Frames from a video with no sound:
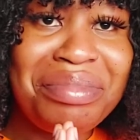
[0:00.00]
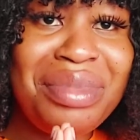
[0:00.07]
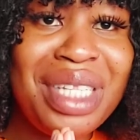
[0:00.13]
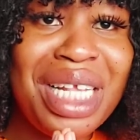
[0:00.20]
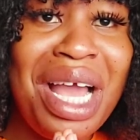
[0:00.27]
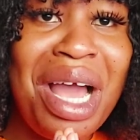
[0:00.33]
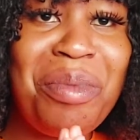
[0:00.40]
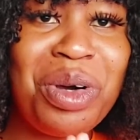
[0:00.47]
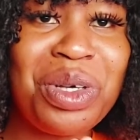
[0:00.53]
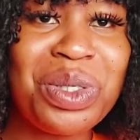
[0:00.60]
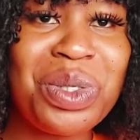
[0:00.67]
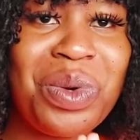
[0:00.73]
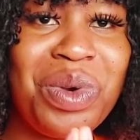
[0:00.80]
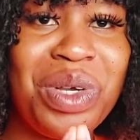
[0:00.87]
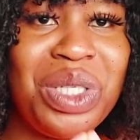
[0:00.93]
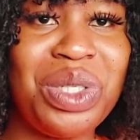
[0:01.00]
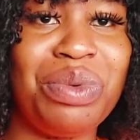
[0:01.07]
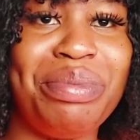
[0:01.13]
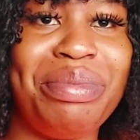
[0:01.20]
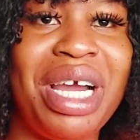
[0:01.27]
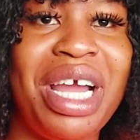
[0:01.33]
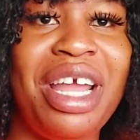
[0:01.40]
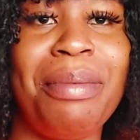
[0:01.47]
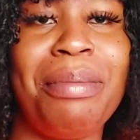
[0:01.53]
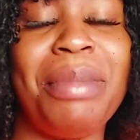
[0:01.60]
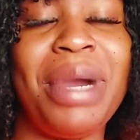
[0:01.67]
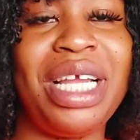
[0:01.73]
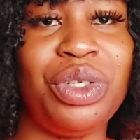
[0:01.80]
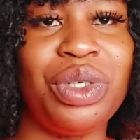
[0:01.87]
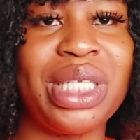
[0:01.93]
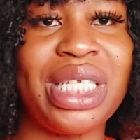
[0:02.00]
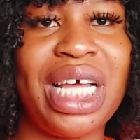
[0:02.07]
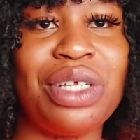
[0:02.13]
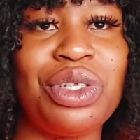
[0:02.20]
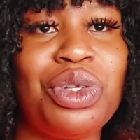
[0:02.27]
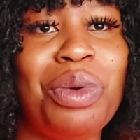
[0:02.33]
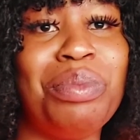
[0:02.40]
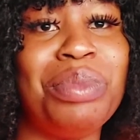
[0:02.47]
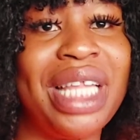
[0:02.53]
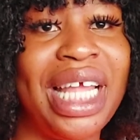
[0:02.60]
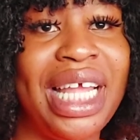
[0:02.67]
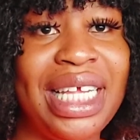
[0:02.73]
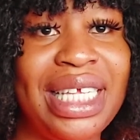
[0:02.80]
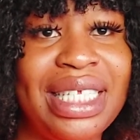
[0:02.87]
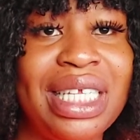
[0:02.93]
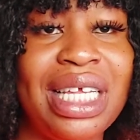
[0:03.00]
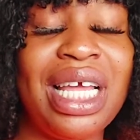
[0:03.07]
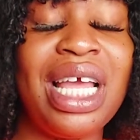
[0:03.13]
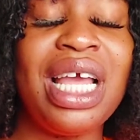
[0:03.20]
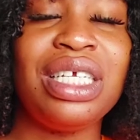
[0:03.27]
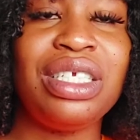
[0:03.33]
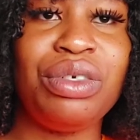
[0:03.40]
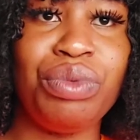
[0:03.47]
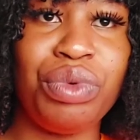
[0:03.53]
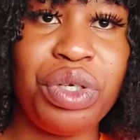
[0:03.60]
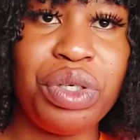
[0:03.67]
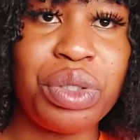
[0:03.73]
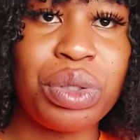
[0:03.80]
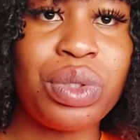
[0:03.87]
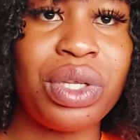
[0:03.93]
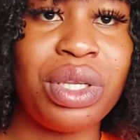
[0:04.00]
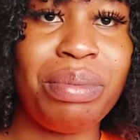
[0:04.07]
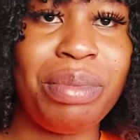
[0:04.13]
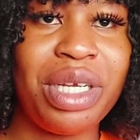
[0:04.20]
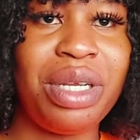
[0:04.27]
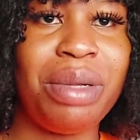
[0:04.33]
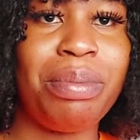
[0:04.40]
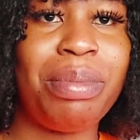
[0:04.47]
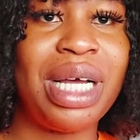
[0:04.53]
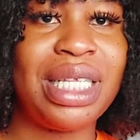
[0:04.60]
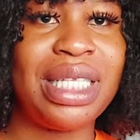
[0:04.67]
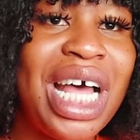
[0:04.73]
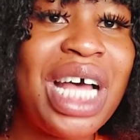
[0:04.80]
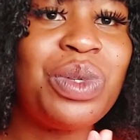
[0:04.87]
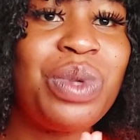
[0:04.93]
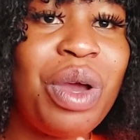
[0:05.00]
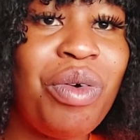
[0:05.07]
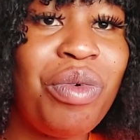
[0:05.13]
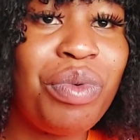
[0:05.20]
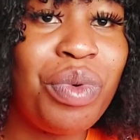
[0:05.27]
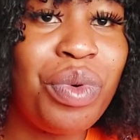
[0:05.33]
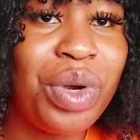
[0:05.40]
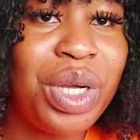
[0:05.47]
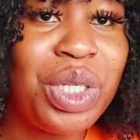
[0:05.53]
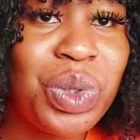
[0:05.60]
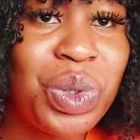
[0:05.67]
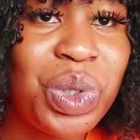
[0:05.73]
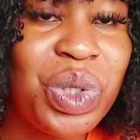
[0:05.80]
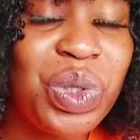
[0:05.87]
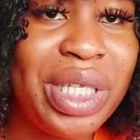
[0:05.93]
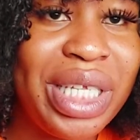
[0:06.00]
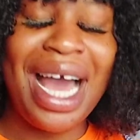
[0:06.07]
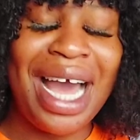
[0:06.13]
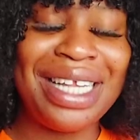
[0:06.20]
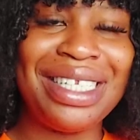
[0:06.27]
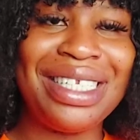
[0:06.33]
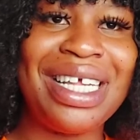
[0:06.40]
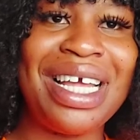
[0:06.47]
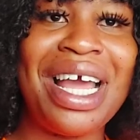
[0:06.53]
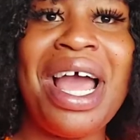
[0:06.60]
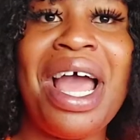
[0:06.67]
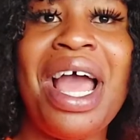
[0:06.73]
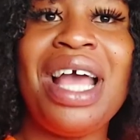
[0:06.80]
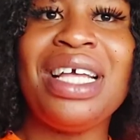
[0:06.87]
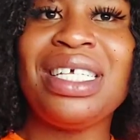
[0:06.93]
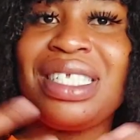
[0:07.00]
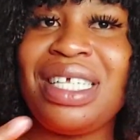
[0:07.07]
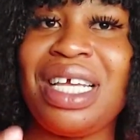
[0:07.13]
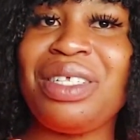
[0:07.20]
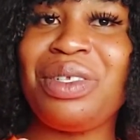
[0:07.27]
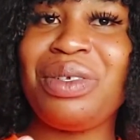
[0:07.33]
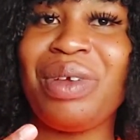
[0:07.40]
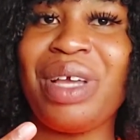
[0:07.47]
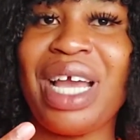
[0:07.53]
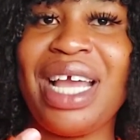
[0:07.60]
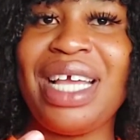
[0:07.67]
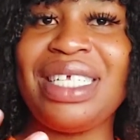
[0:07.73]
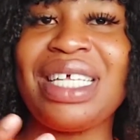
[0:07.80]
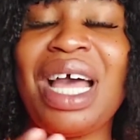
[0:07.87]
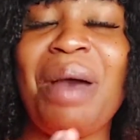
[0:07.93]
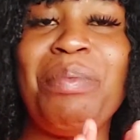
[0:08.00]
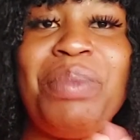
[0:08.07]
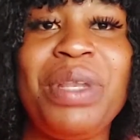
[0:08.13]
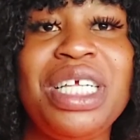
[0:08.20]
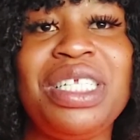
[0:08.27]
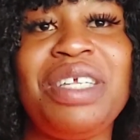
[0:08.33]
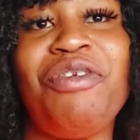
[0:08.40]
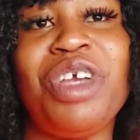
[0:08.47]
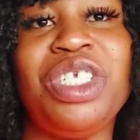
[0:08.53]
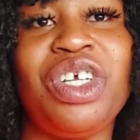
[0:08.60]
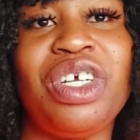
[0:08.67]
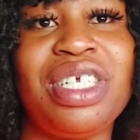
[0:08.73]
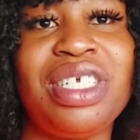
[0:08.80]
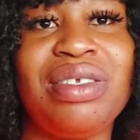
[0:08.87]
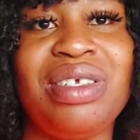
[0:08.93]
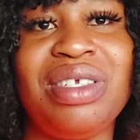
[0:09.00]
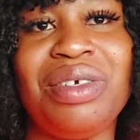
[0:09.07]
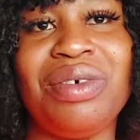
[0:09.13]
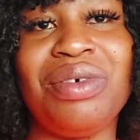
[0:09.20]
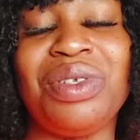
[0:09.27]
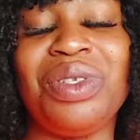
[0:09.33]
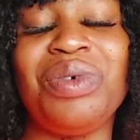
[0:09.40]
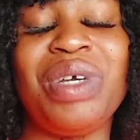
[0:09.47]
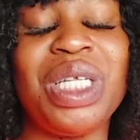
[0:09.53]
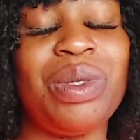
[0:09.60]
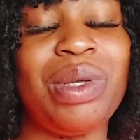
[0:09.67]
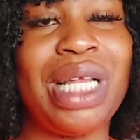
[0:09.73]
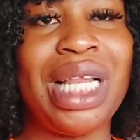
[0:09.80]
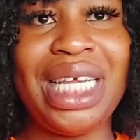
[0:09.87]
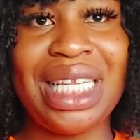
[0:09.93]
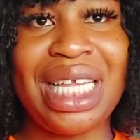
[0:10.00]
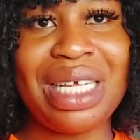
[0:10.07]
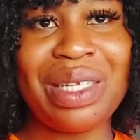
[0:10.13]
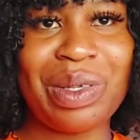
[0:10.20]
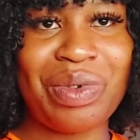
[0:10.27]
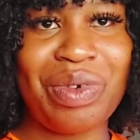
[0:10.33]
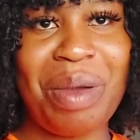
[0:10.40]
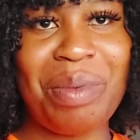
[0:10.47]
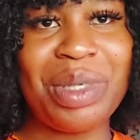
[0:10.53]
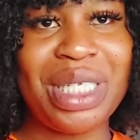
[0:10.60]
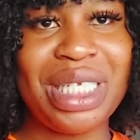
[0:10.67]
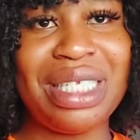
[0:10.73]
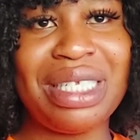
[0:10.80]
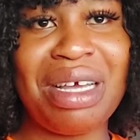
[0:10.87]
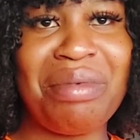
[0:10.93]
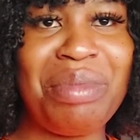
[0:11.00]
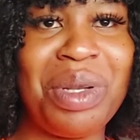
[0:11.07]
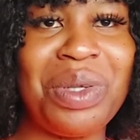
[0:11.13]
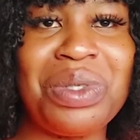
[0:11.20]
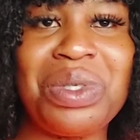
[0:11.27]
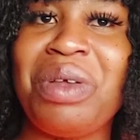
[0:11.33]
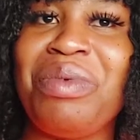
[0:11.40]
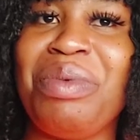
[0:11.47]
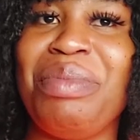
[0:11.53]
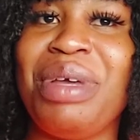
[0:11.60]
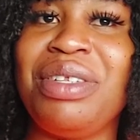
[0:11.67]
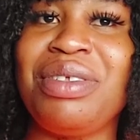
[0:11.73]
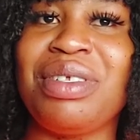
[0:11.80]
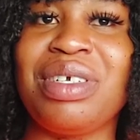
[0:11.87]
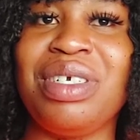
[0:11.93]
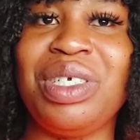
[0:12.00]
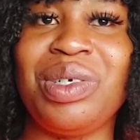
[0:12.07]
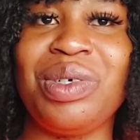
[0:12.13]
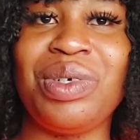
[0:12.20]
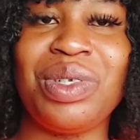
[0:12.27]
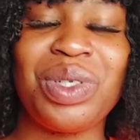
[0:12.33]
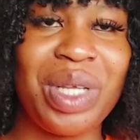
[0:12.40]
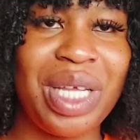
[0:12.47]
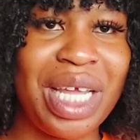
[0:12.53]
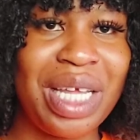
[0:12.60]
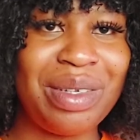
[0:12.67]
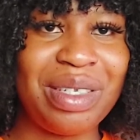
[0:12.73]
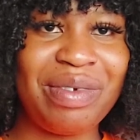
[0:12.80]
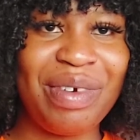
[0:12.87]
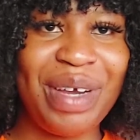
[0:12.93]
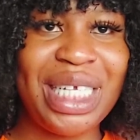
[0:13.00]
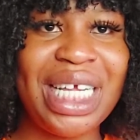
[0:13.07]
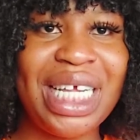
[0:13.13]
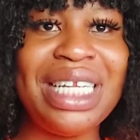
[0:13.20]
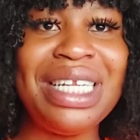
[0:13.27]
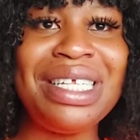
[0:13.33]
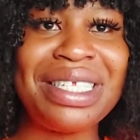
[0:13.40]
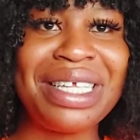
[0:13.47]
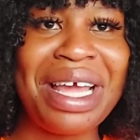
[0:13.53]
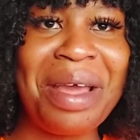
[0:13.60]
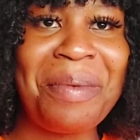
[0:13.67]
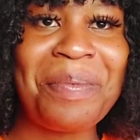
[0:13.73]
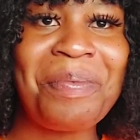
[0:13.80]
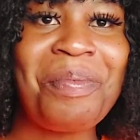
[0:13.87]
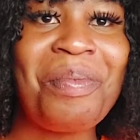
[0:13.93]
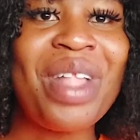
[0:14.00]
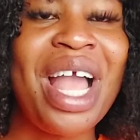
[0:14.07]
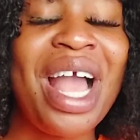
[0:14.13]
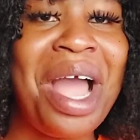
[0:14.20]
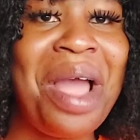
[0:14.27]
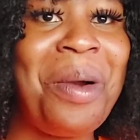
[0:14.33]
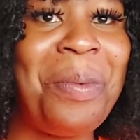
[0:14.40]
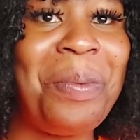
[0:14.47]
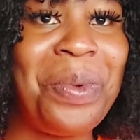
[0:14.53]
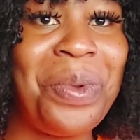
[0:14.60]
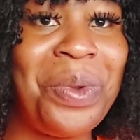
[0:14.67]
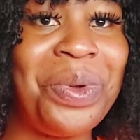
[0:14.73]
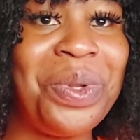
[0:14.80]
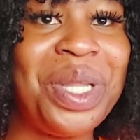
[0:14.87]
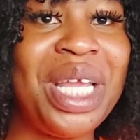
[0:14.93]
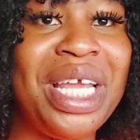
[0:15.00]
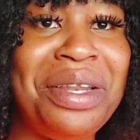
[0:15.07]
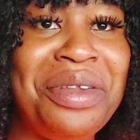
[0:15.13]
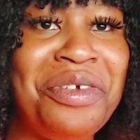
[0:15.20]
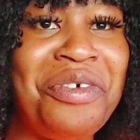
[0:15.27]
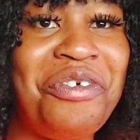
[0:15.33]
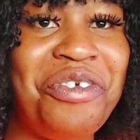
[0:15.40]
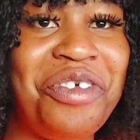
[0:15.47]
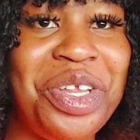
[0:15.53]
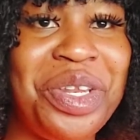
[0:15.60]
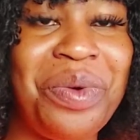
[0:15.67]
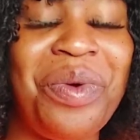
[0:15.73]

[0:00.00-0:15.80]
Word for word: I'm also going to buy my daughter some things she will use for the birthday party. We're going to today, and stay tuned, guys. And please, if you enjoyed this video, do it to click that subscribe button down below, turn on the bell notification so you get notified anytime I upload a new video.